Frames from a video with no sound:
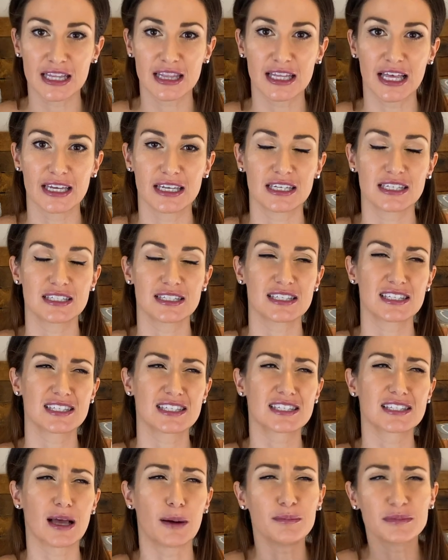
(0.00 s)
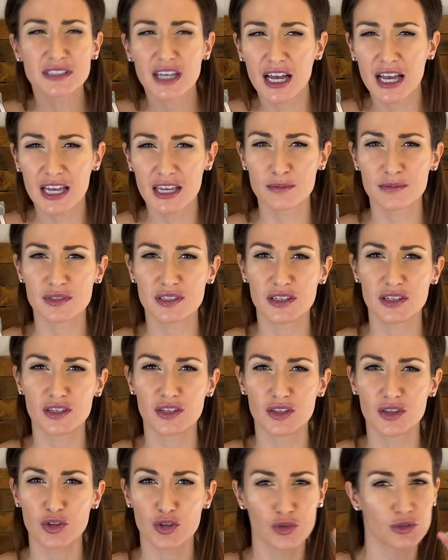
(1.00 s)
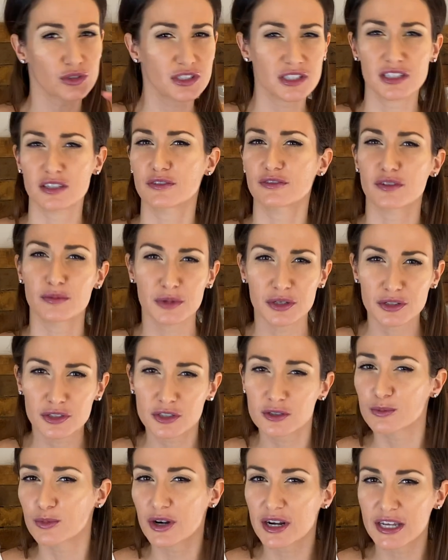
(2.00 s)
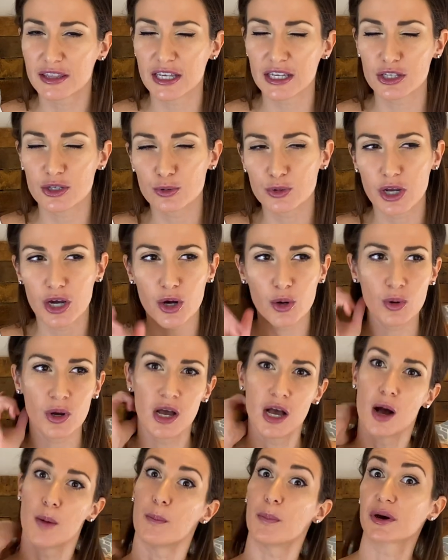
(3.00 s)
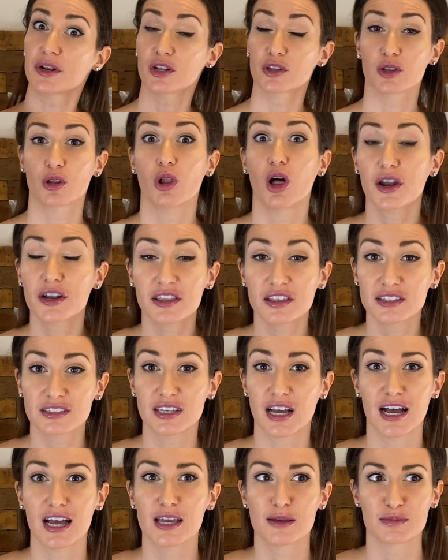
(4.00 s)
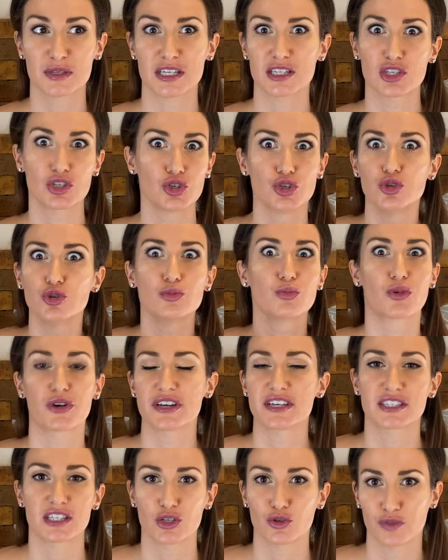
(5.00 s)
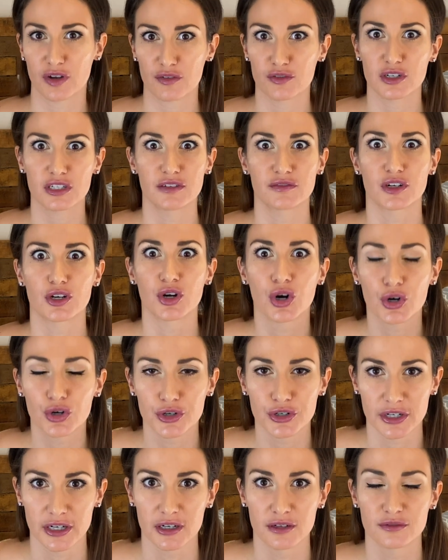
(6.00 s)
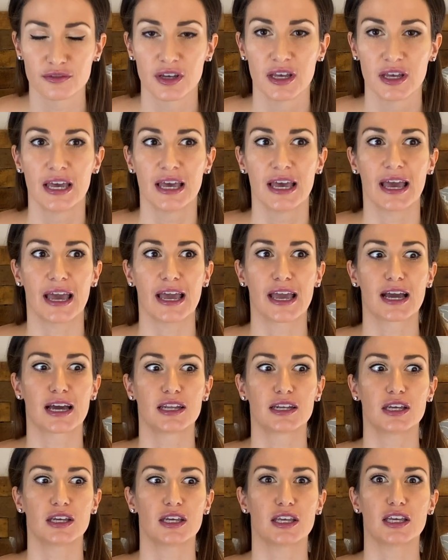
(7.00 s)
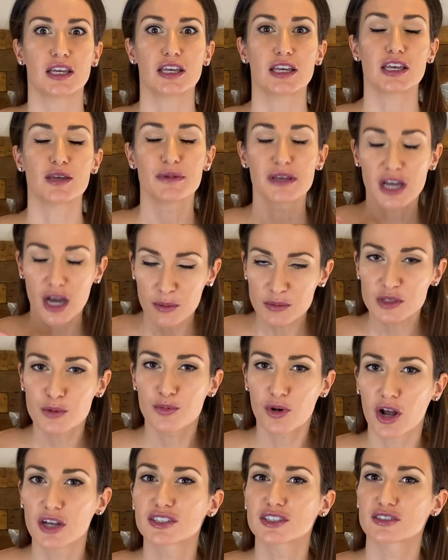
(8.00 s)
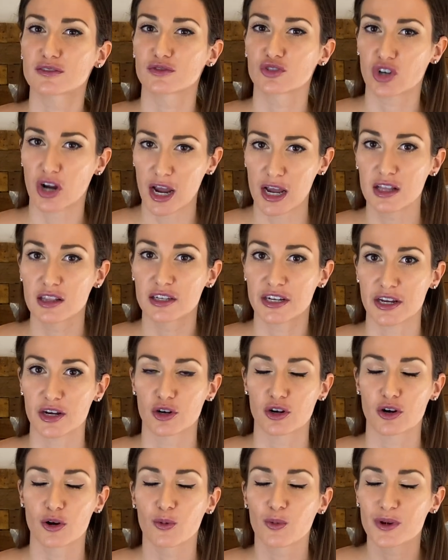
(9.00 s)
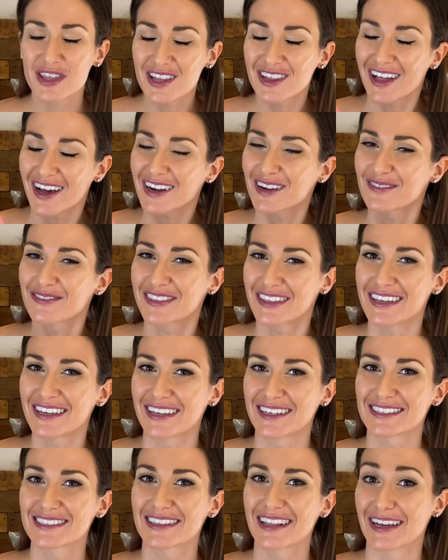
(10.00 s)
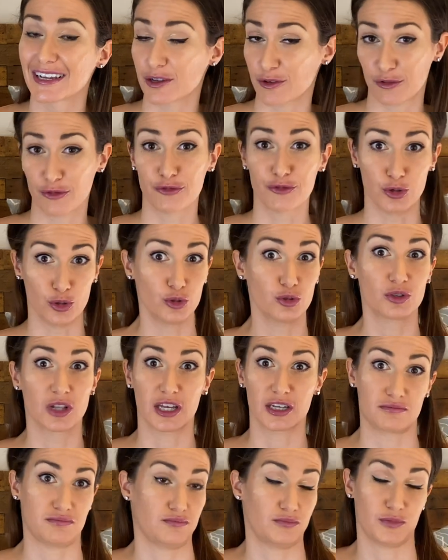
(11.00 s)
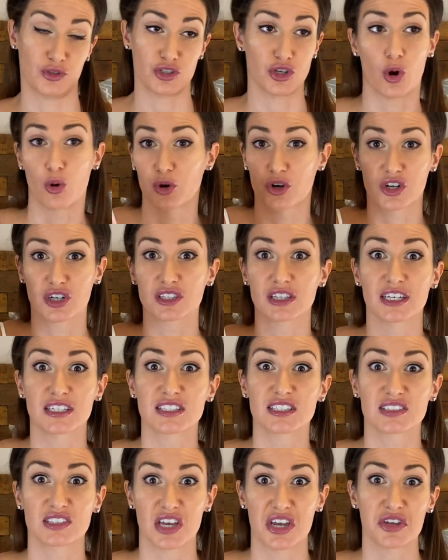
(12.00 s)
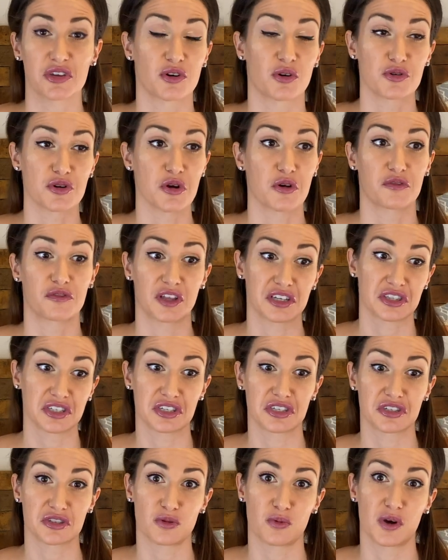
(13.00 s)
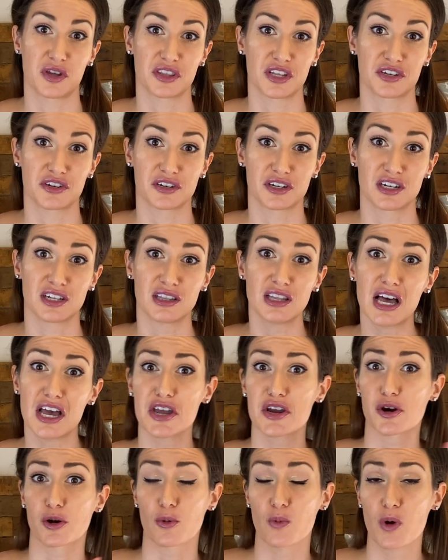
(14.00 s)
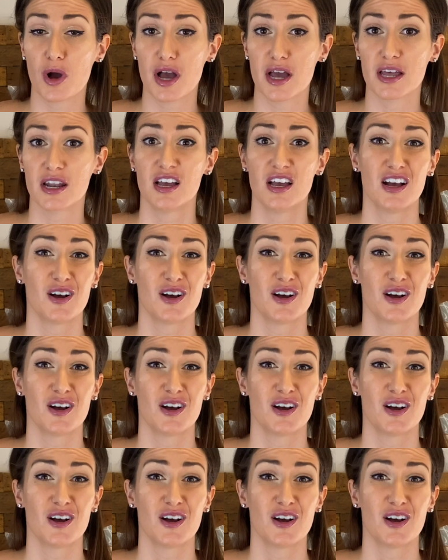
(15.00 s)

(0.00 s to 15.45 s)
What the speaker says: Like sometimes you'll see a familiar brand that you know, but a lot of the times it's new brands that you've never even heard of. And it becomes a process of trial and error with a lot of things like food, like yogurt, let's say. You don't know if like this is the one that you're gonna like or what.